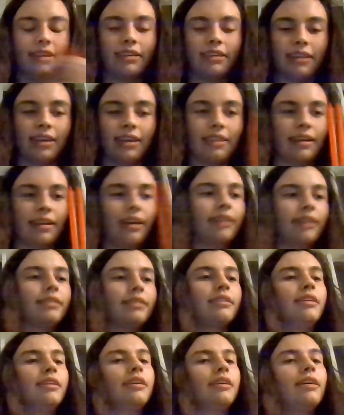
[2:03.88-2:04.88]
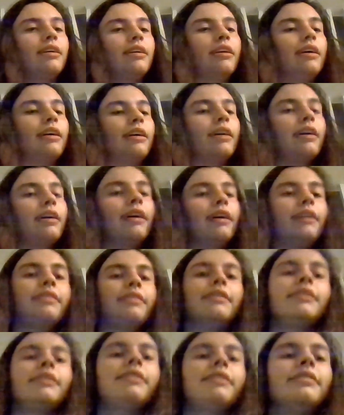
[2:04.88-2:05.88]
like that. And
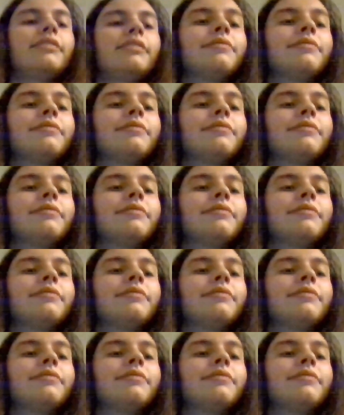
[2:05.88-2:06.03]
then, of